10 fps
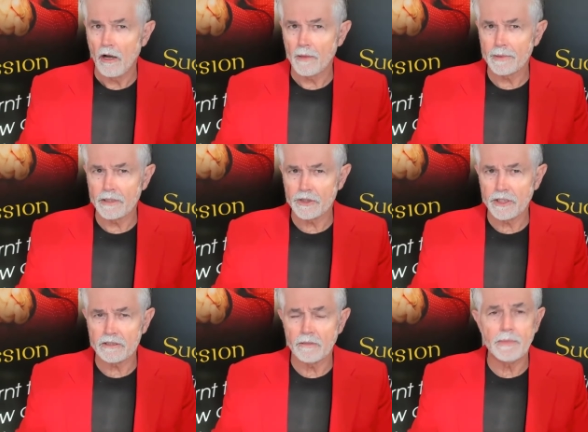I'm going to
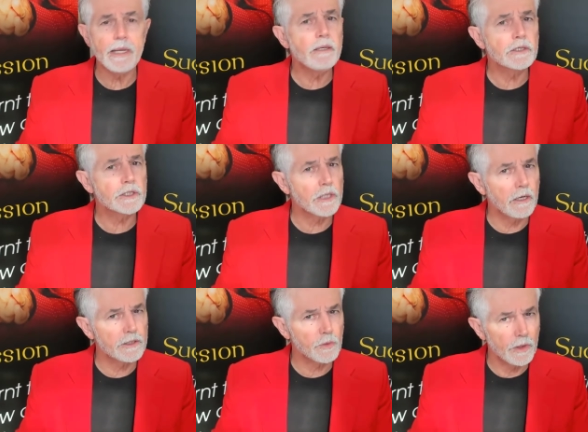share some
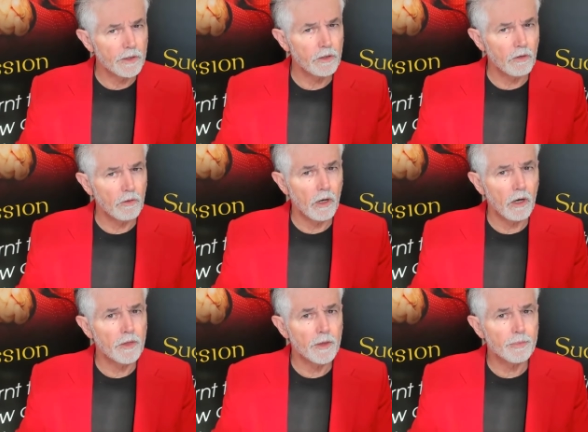insights with you
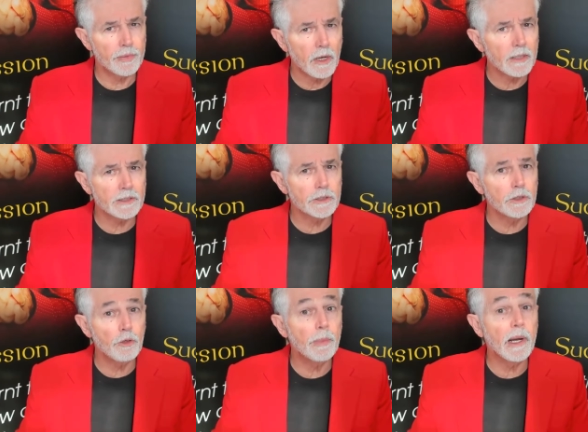on the price
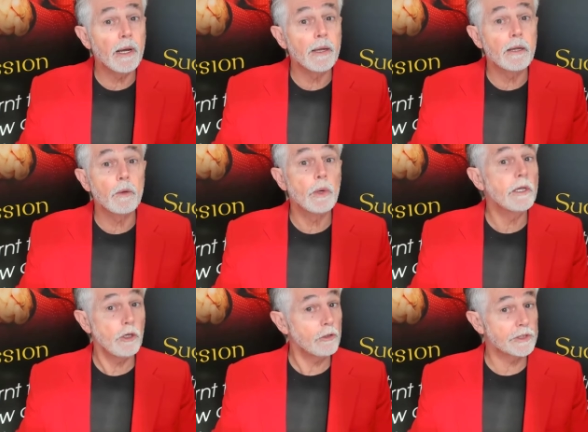you pay
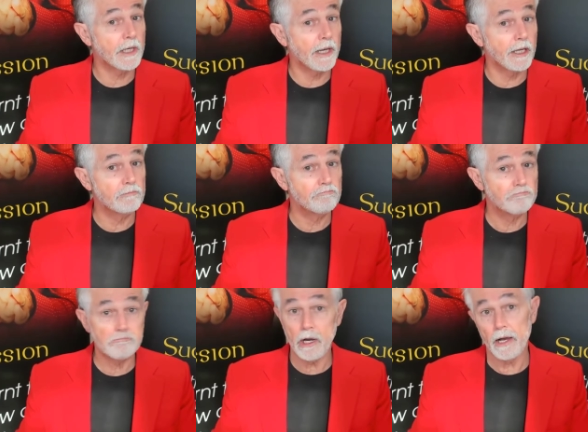when you say,
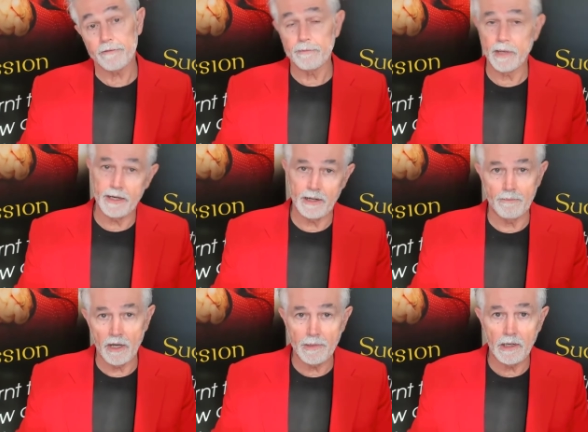I've made up
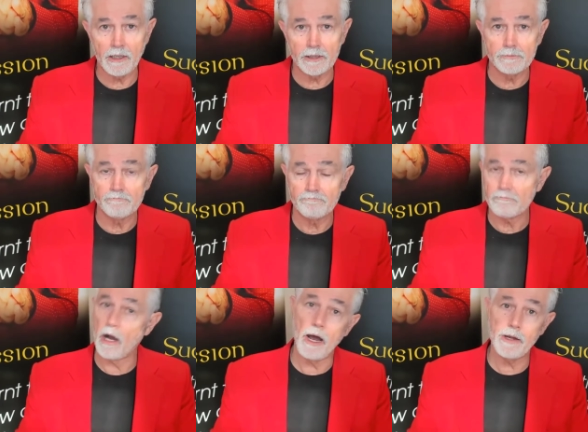my mind.
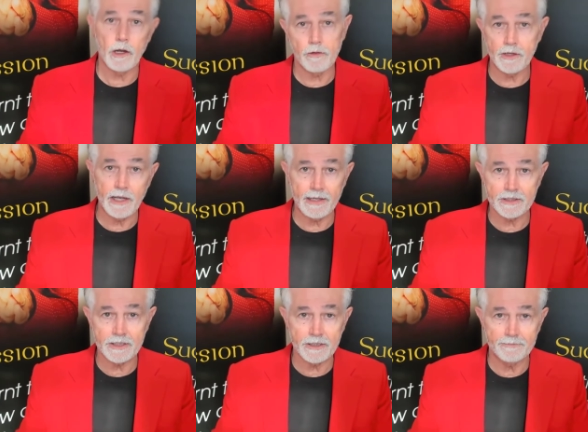I know the
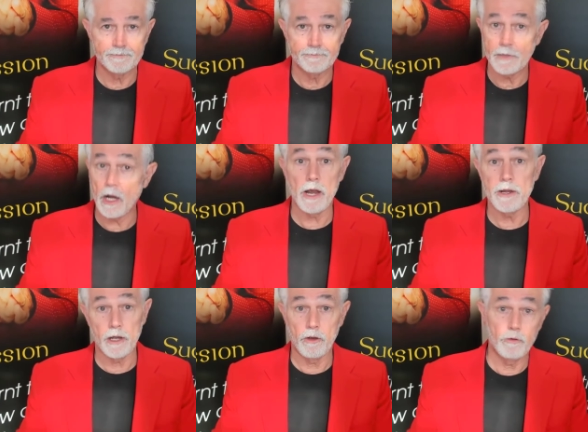answer. I
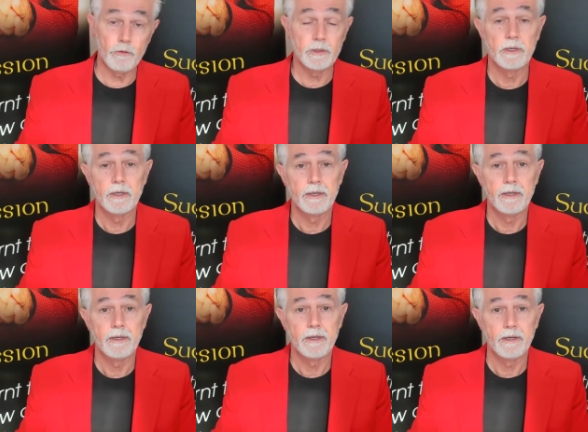know
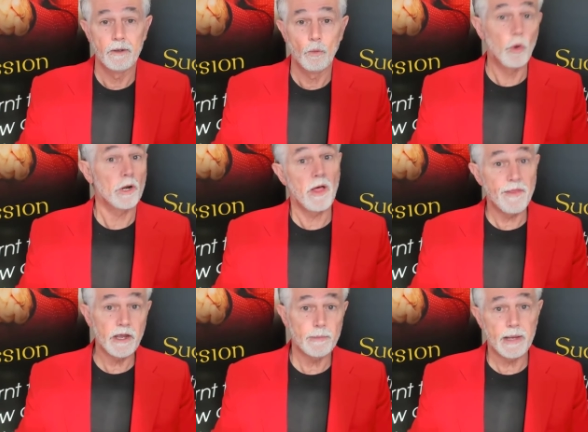what I
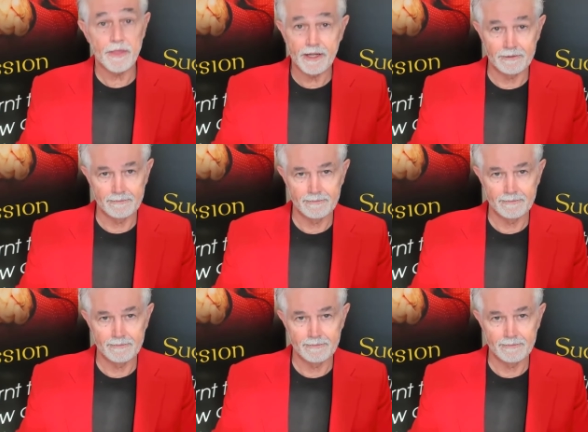think about that.